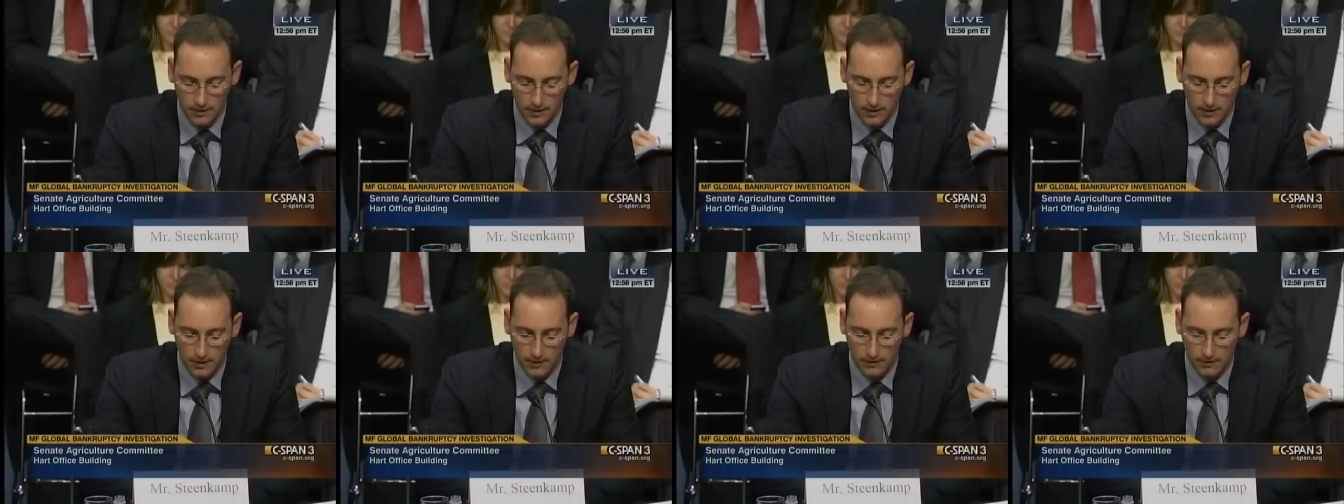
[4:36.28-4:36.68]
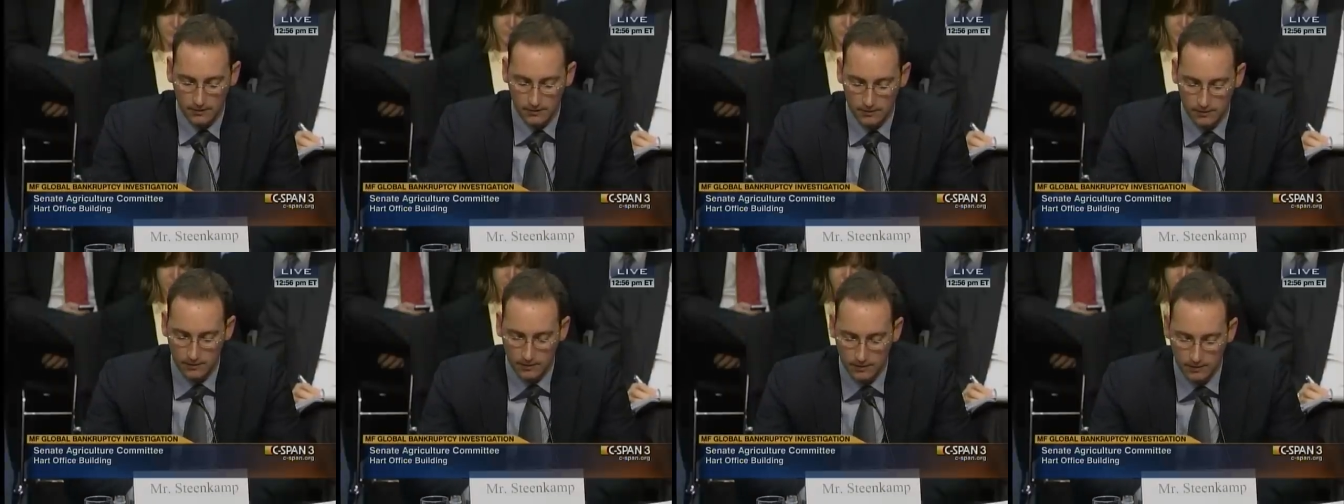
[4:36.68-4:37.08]
Uh,
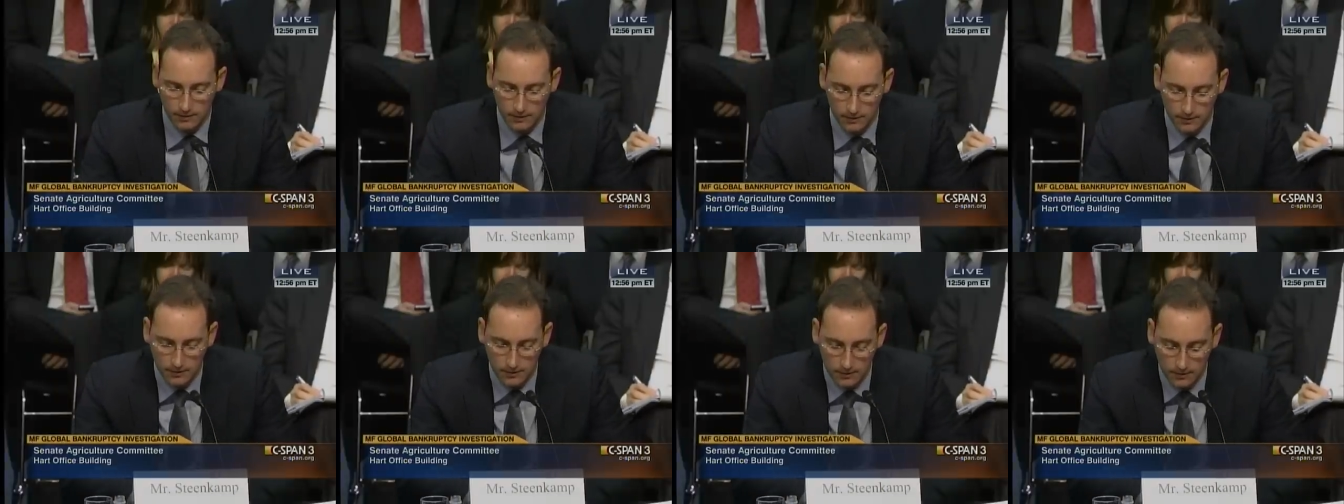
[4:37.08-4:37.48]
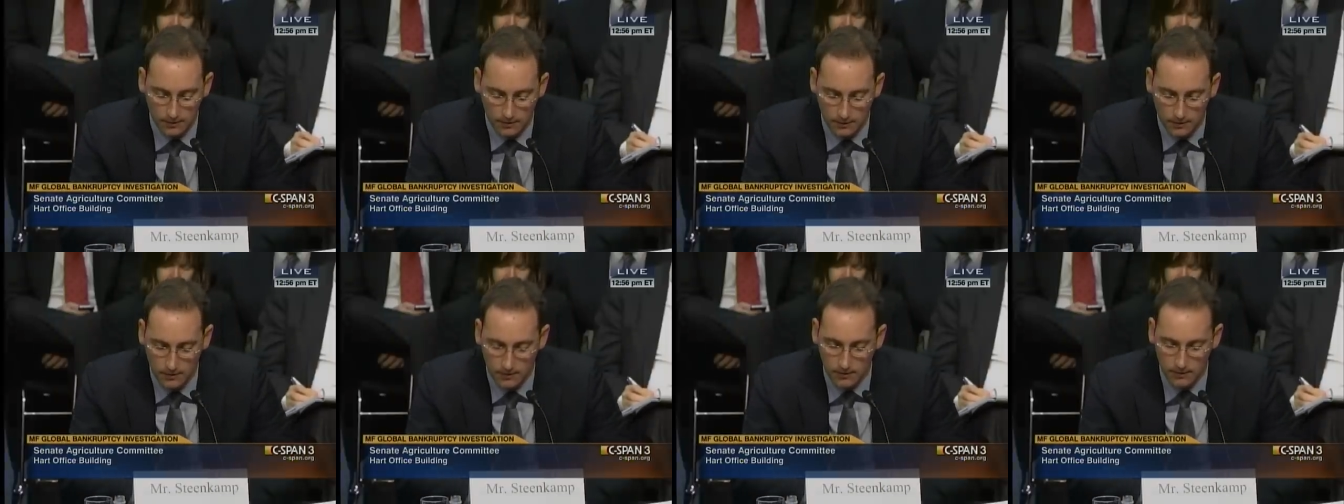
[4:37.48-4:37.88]

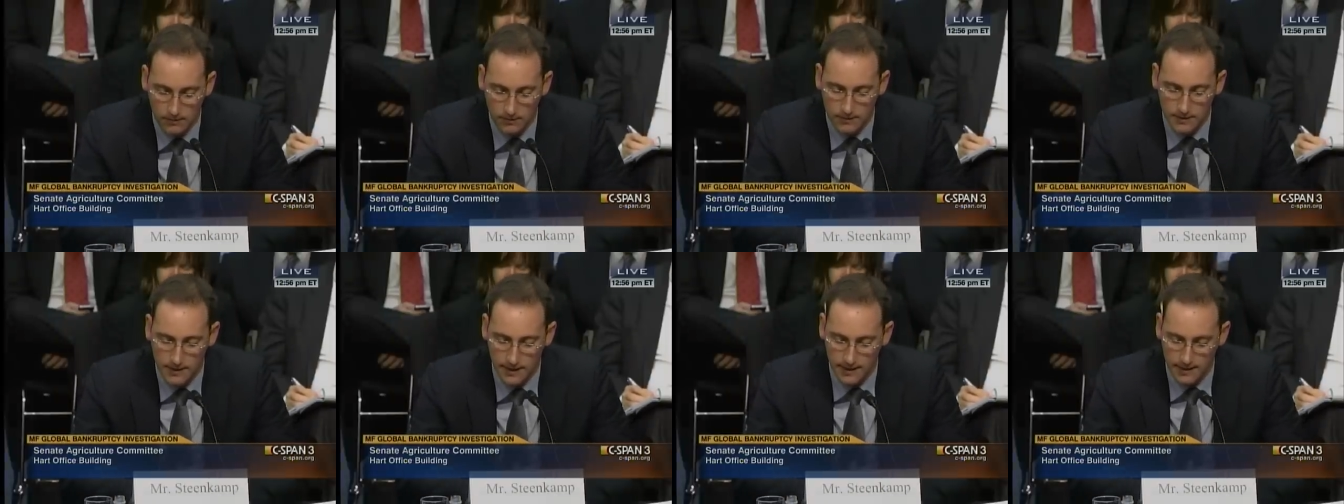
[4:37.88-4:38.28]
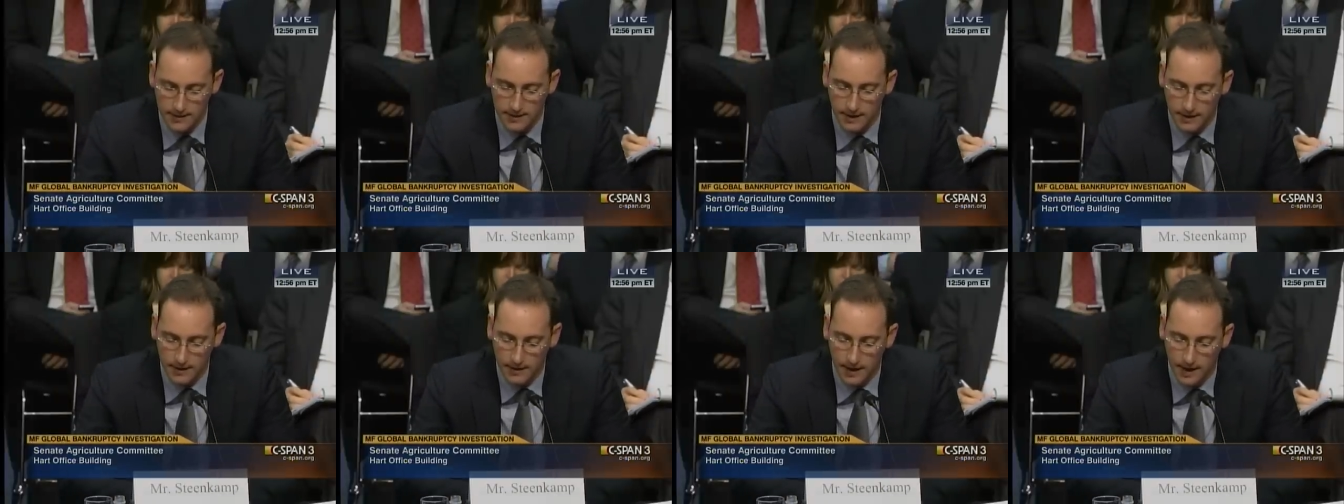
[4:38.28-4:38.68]
Senator,